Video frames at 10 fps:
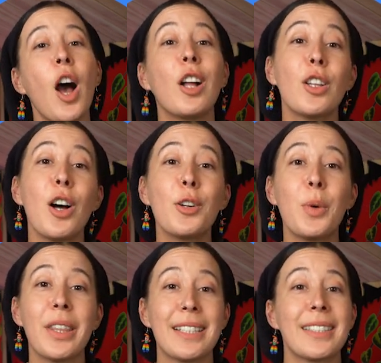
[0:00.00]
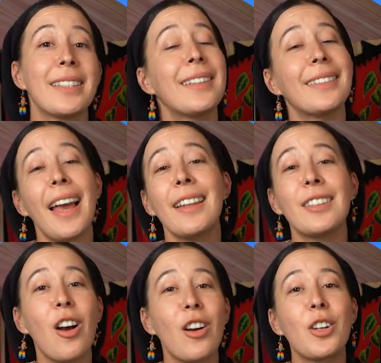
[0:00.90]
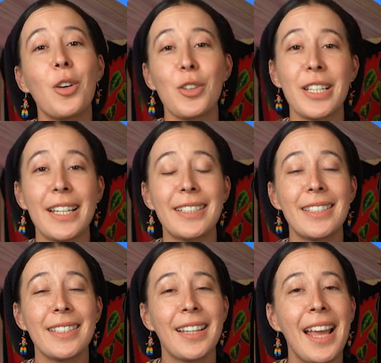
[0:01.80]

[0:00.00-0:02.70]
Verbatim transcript: along with its lat-long coordinates,